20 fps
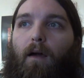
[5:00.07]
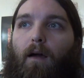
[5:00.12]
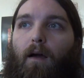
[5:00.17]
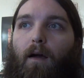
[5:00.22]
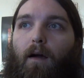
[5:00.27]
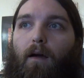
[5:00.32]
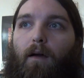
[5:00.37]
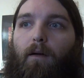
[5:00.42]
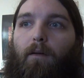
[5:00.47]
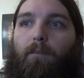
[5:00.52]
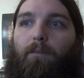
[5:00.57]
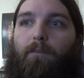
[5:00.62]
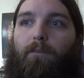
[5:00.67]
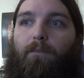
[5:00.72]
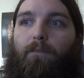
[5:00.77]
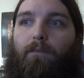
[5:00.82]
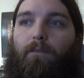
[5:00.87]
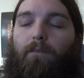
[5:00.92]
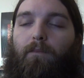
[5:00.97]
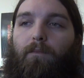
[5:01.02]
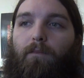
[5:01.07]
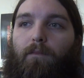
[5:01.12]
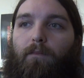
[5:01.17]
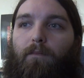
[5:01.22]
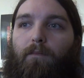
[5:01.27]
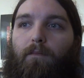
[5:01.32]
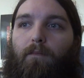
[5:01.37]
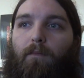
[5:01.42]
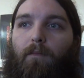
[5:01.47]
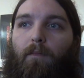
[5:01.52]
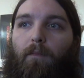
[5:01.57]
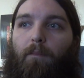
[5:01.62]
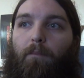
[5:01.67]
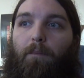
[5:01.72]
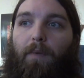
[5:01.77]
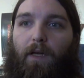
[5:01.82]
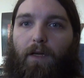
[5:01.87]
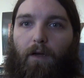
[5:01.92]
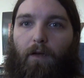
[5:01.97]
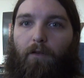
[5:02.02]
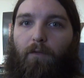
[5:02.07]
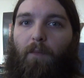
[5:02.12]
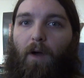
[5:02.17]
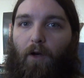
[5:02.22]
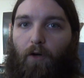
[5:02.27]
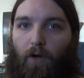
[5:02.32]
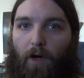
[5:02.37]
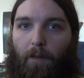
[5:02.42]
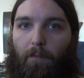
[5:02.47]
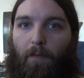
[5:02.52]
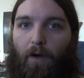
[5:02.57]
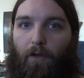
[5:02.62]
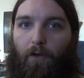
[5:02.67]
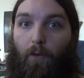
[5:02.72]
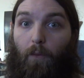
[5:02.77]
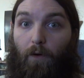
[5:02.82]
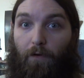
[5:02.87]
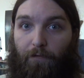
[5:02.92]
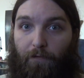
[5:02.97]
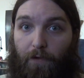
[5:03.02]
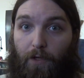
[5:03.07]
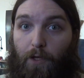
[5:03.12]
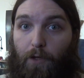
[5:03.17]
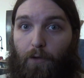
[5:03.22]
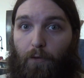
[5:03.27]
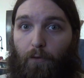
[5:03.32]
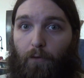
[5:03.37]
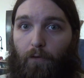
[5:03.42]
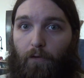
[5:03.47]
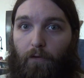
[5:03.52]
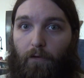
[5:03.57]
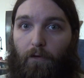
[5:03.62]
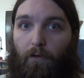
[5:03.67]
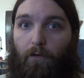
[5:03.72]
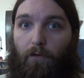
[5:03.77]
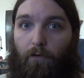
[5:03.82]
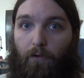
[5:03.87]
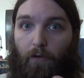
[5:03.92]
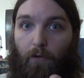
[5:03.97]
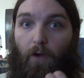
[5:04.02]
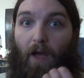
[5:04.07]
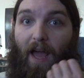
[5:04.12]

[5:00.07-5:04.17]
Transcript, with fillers: Um, because my grandmother refused to